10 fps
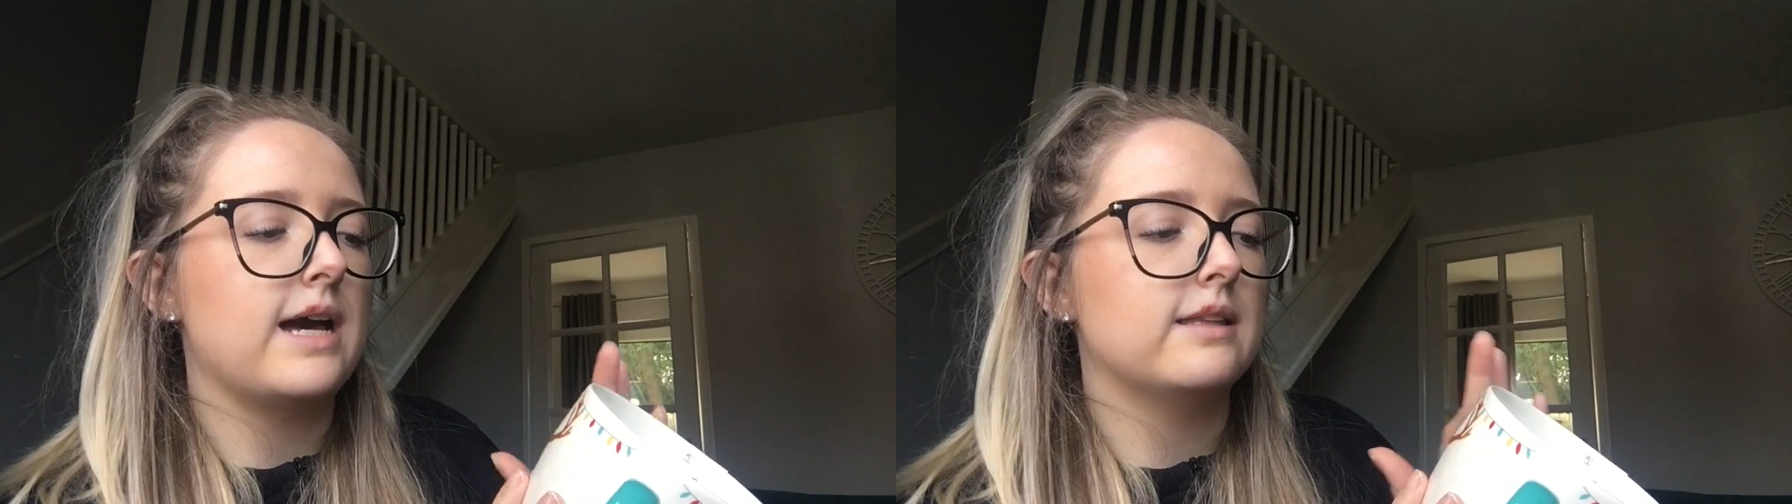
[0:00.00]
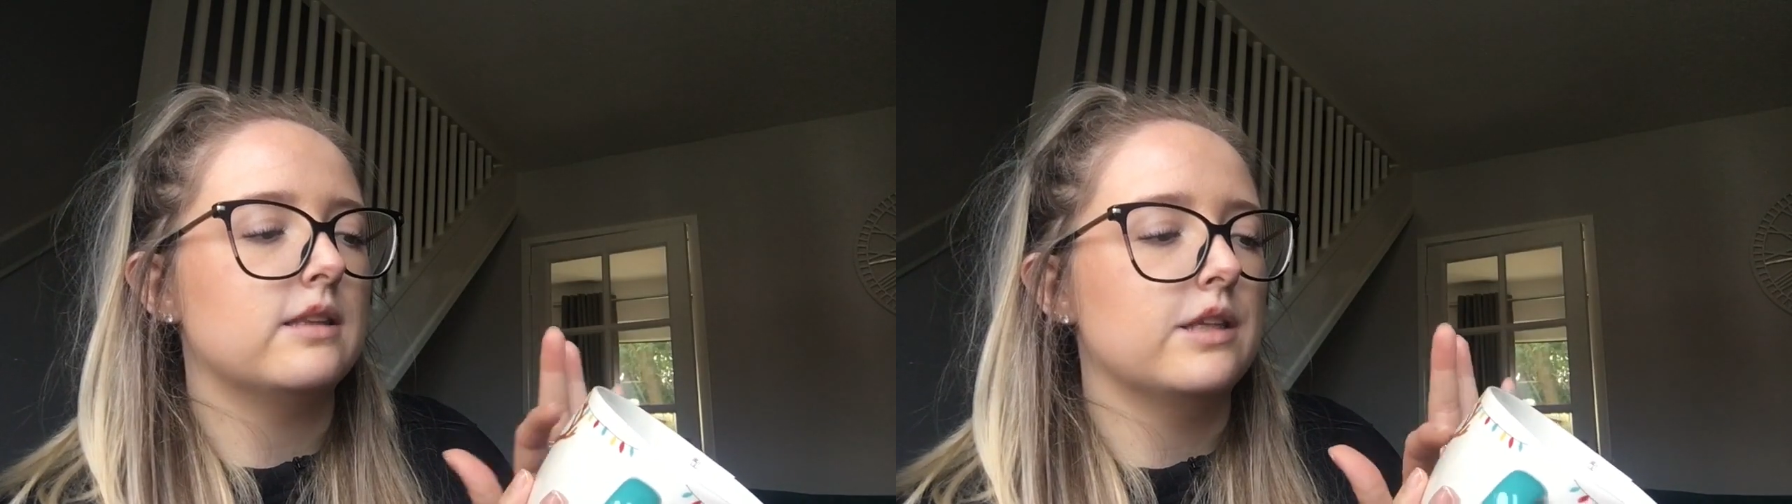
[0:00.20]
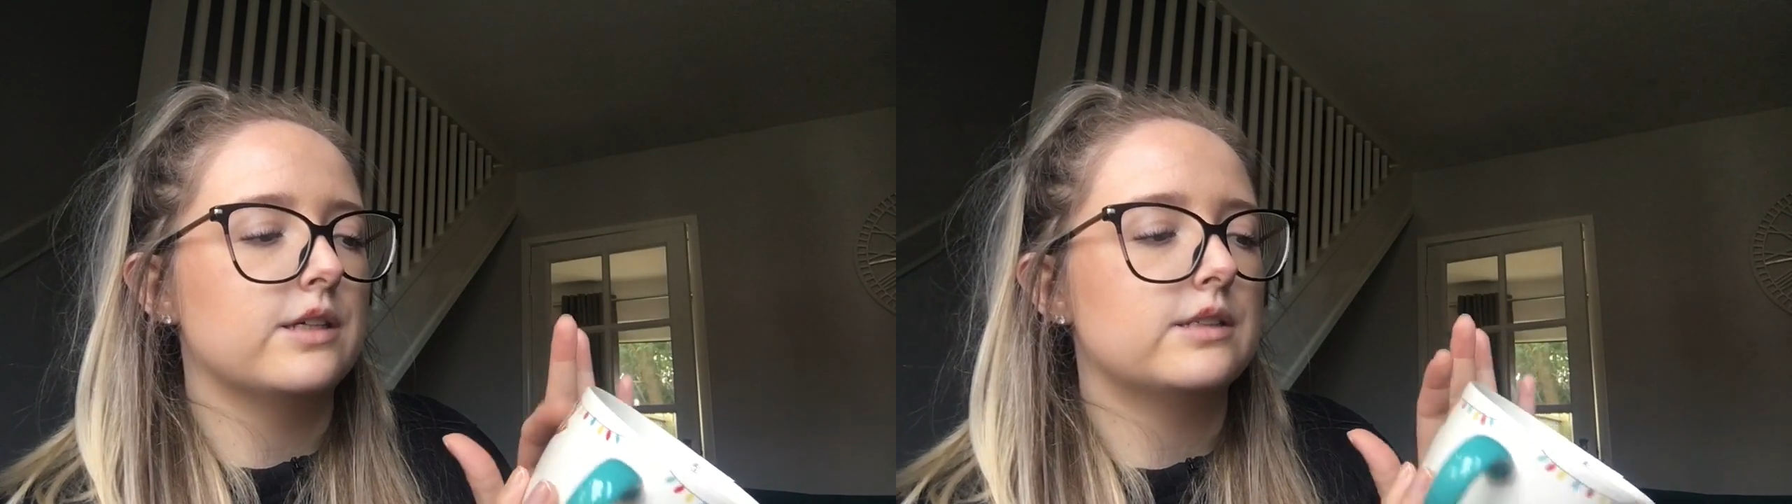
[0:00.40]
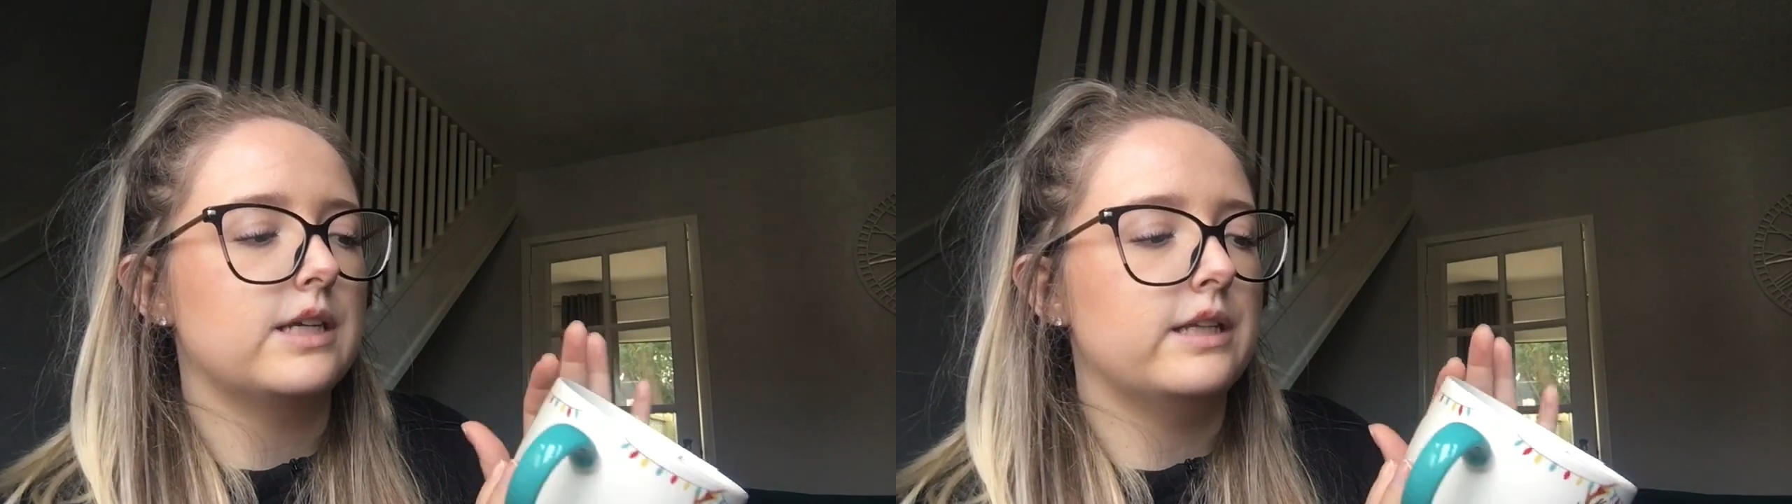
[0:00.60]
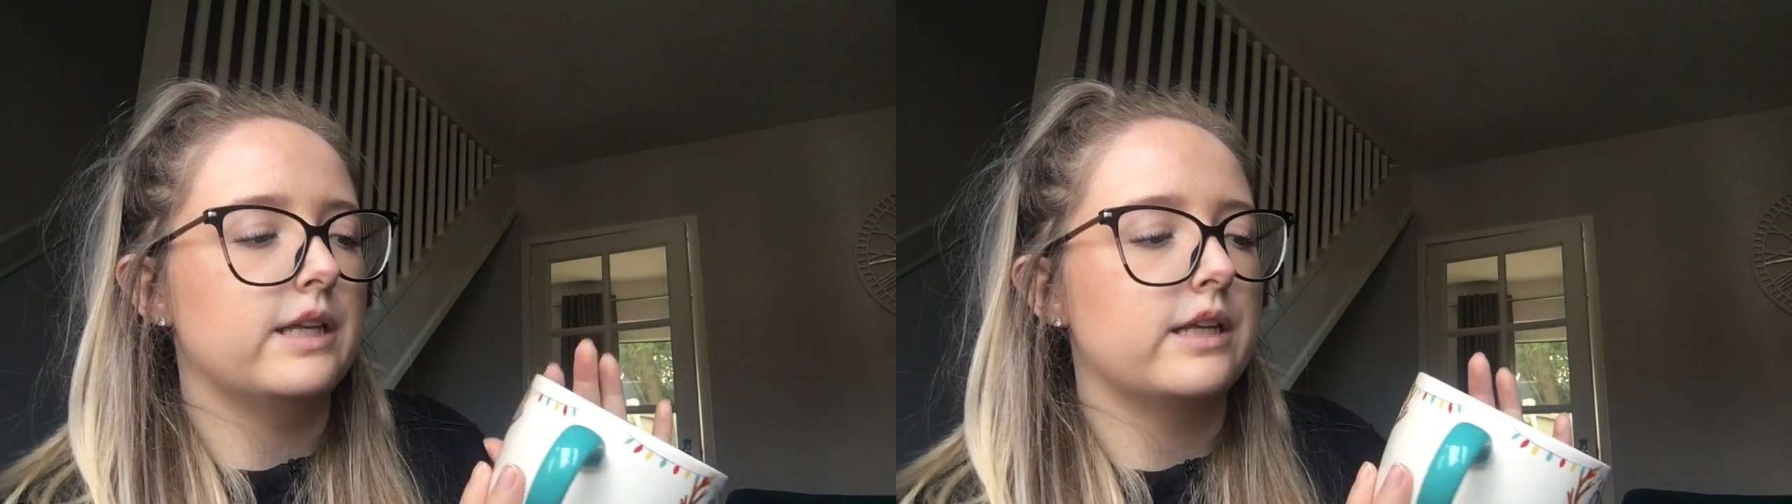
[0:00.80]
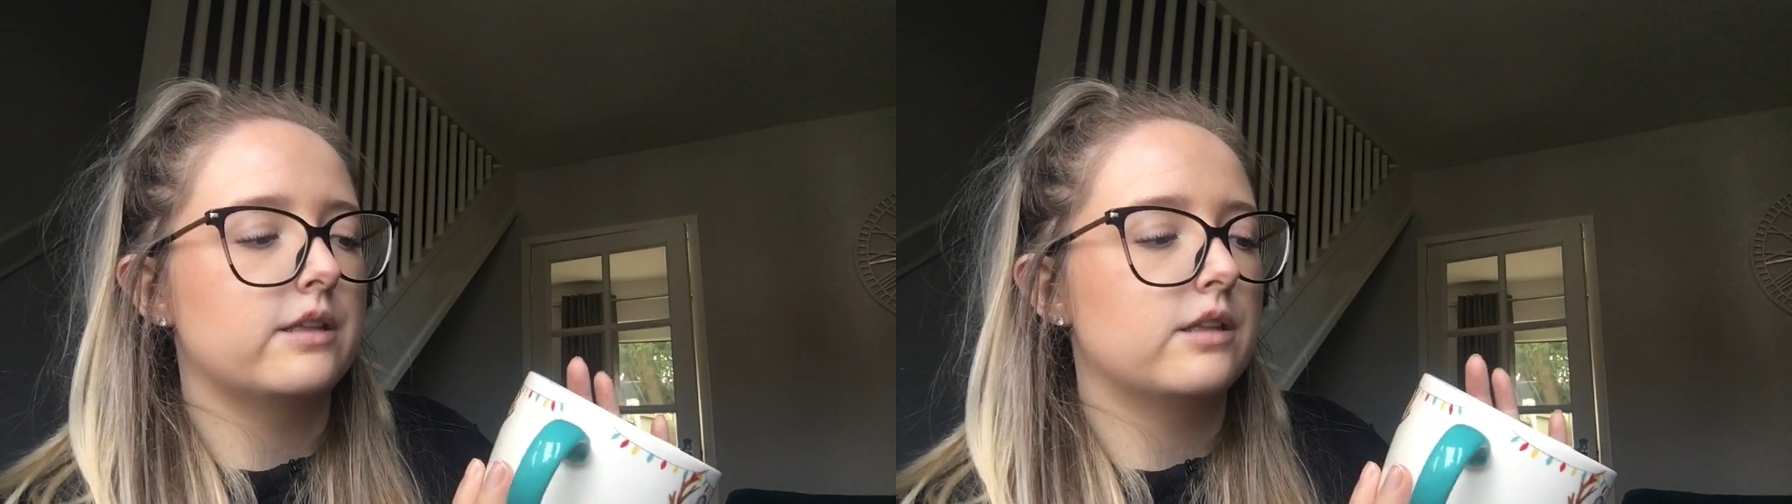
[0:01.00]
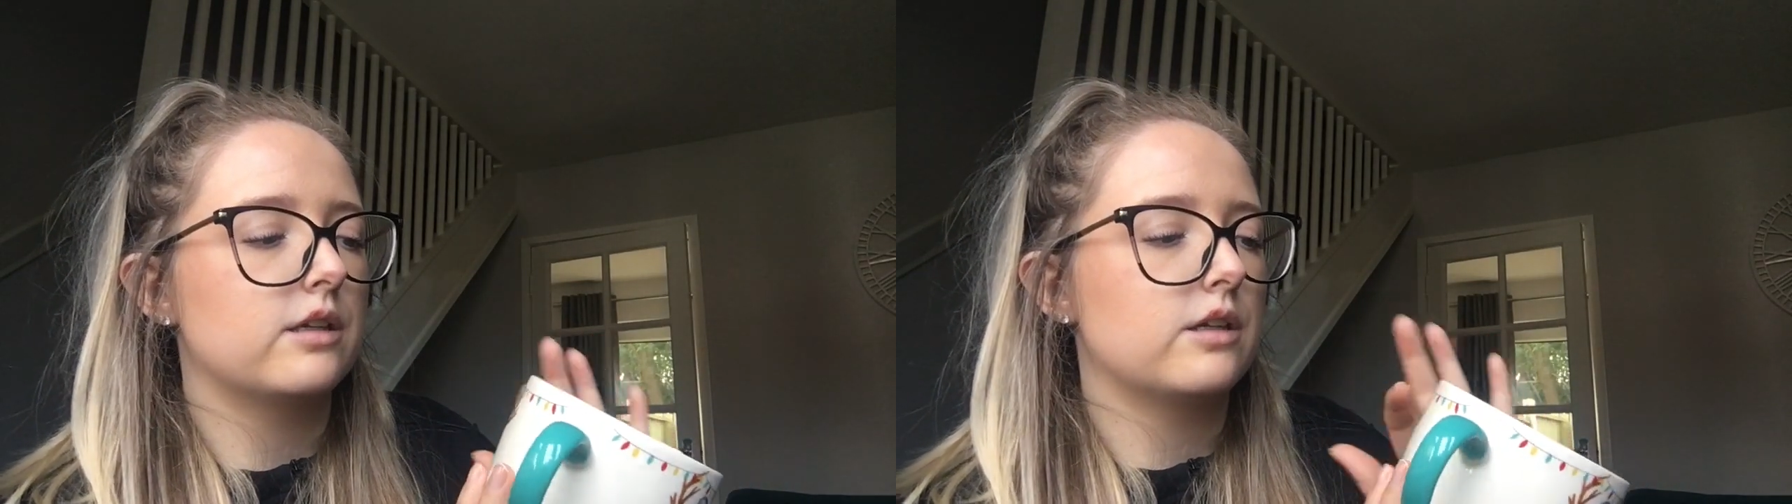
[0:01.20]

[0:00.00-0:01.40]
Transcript: antlers, and then